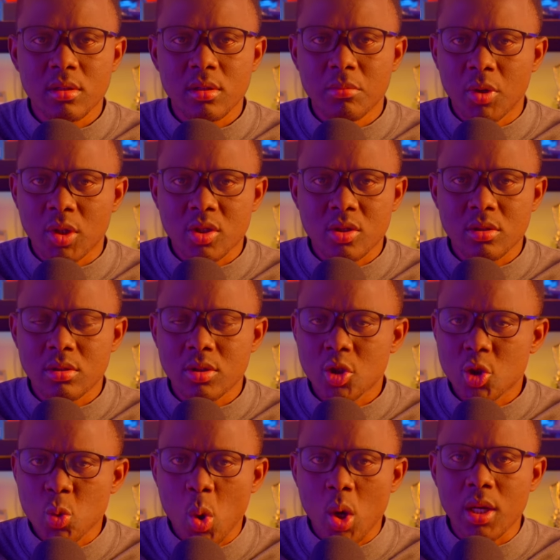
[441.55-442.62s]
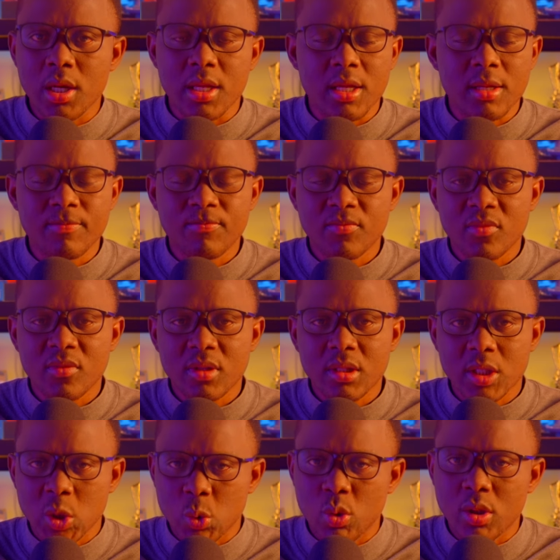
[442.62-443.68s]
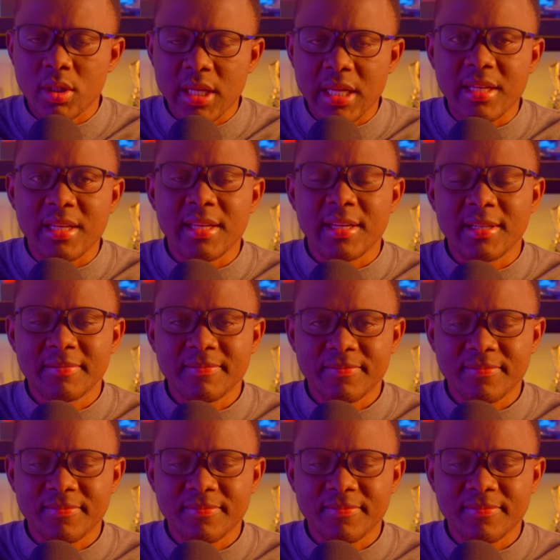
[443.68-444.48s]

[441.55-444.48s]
but surely, you will get there.